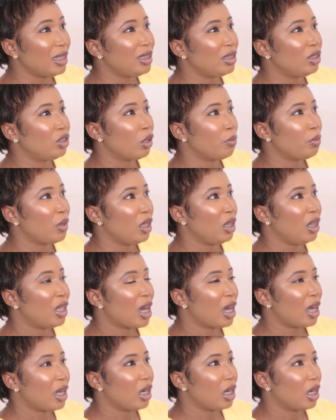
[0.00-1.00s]
this is something
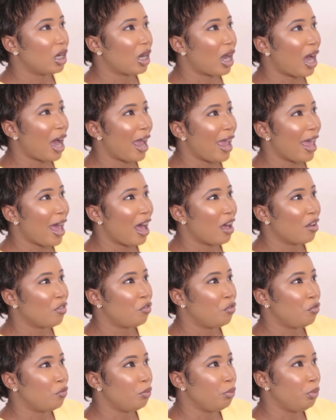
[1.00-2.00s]
that
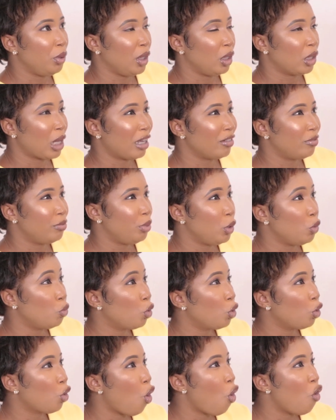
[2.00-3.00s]
I've been
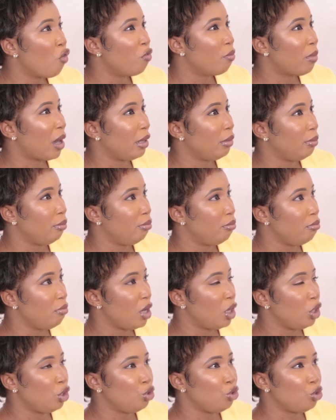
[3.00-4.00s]
one of my
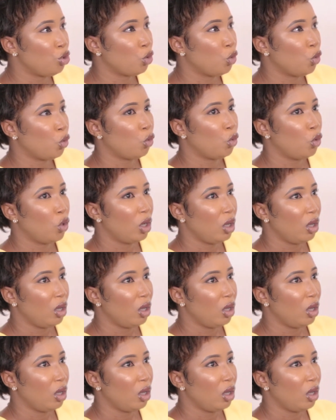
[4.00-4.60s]
major